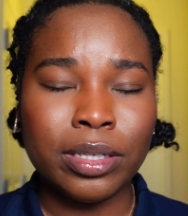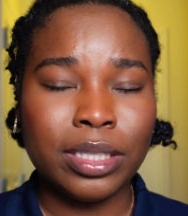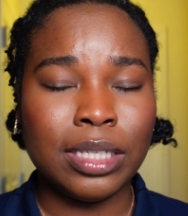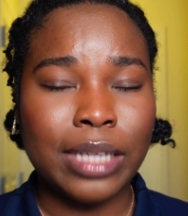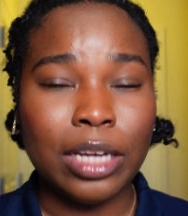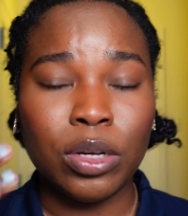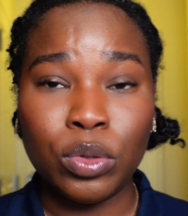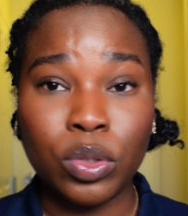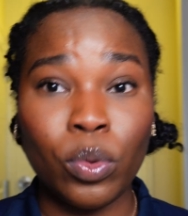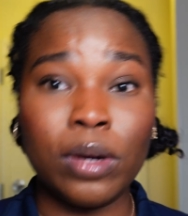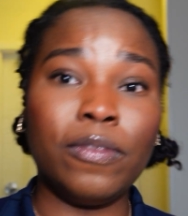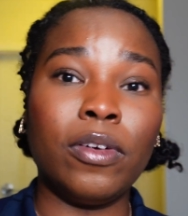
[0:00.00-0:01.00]
since I don't
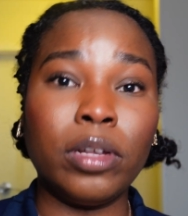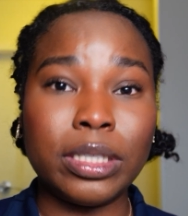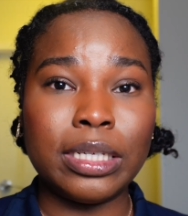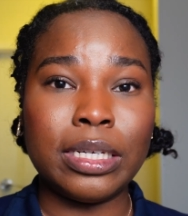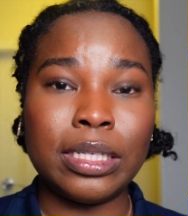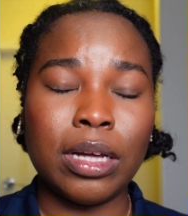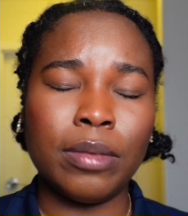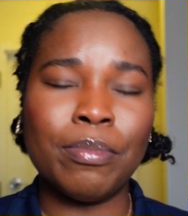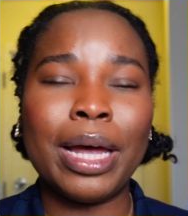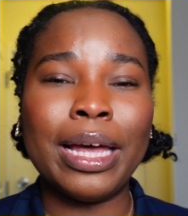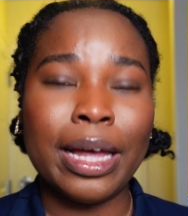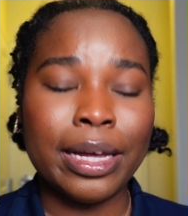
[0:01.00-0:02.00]
wear falsies on
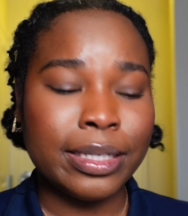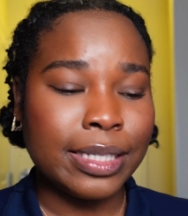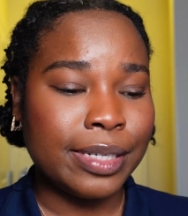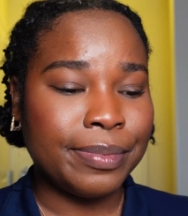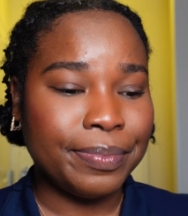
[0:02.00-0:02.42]
my eyes.